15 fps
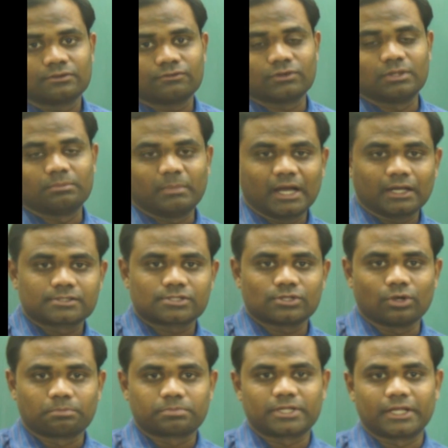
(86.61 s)
For the marks
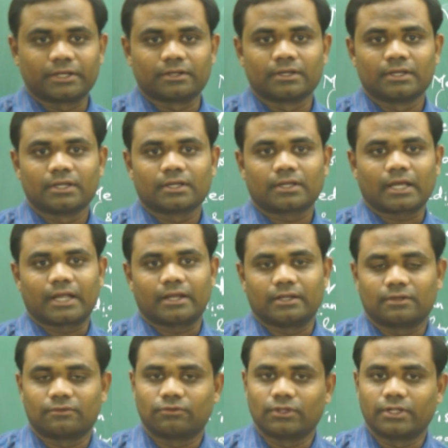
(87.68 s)
obtained and
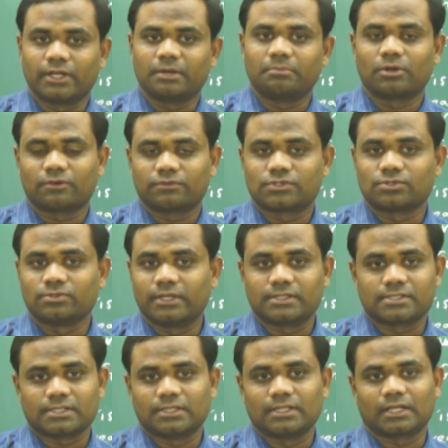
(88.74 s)
for the number of
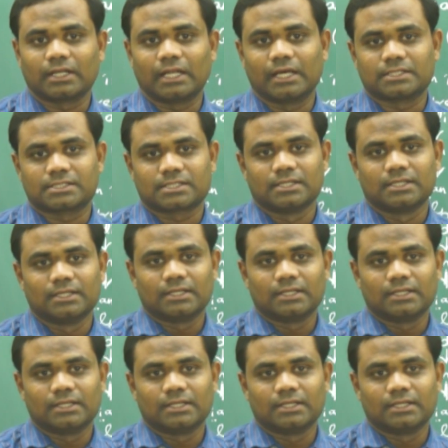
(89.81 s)
students in the class,